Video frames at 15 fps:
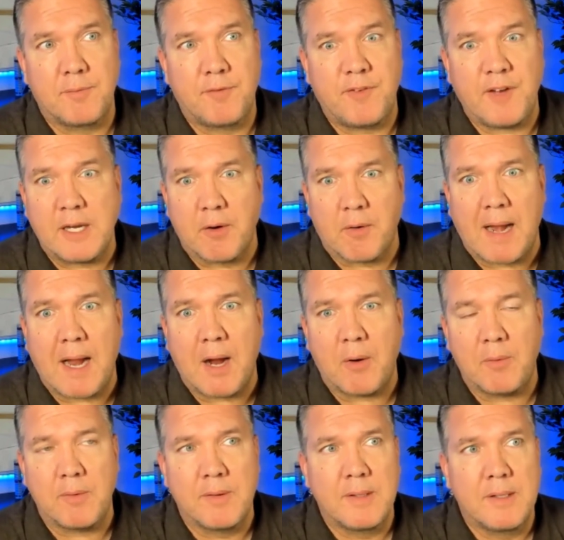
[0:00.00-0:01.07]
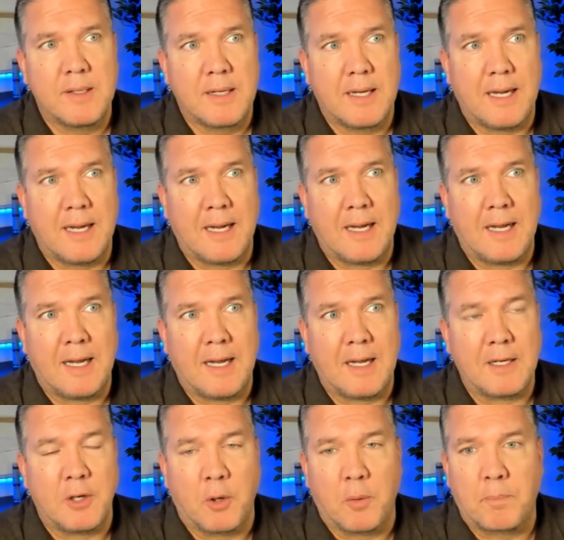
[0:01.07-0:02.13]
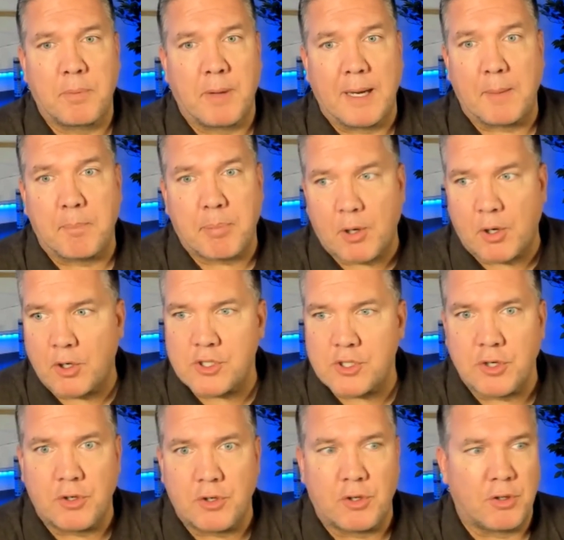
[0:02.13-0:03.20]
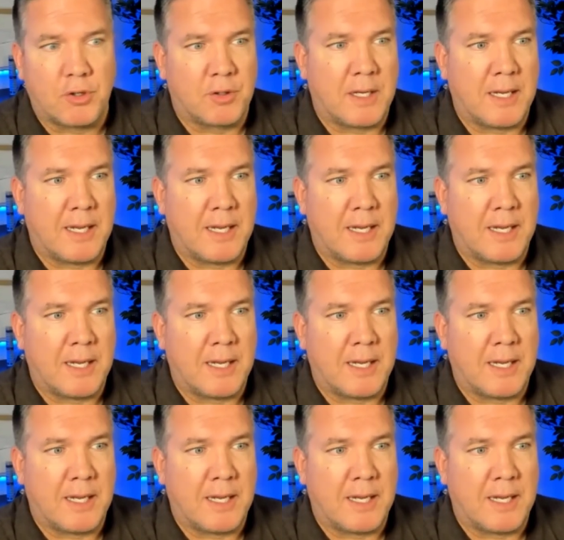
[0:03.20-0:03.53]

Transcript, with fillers: figure out, you know, like personal